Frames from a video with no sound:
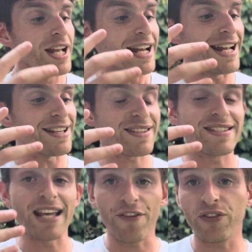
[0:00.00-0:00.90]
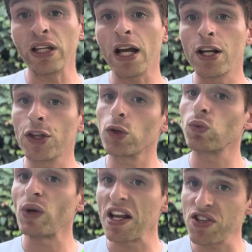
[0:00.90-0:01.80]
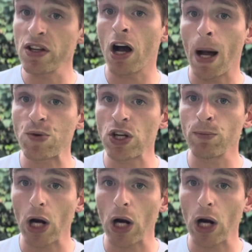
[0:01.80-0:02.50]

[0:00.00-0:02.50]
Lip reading: It's definitely another racing option,